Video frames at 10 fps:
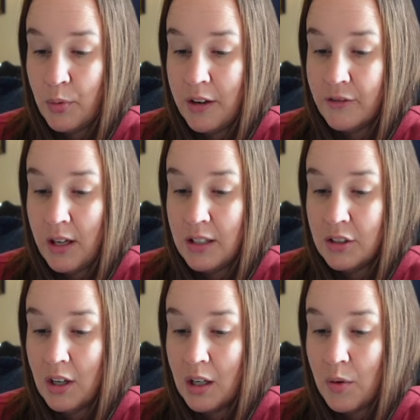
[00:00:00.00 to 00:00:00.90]
Boyfriend
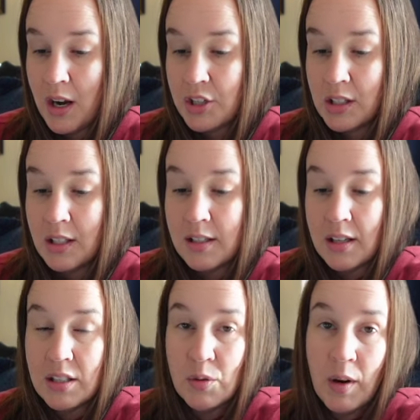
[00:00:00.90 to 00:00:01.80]
dark wash in a
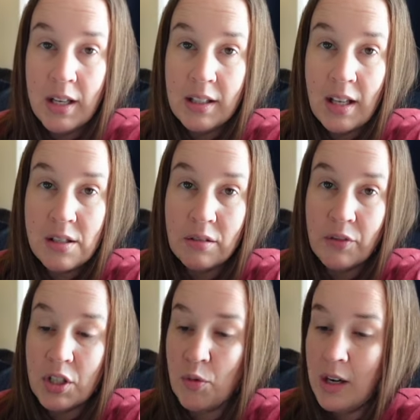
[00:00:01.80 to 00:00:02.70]
size 20. They sold
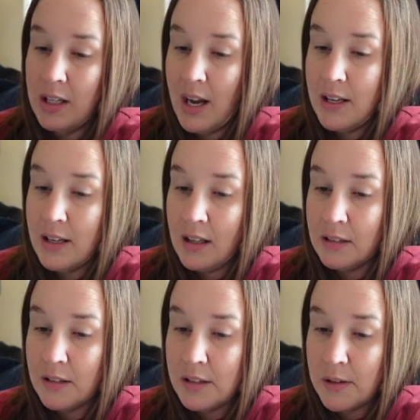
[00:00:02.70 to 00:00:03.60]
for
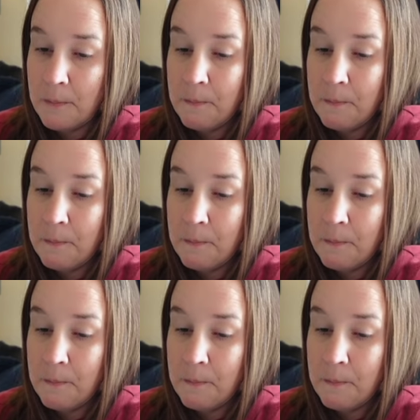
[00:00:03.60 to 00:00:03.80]
$29.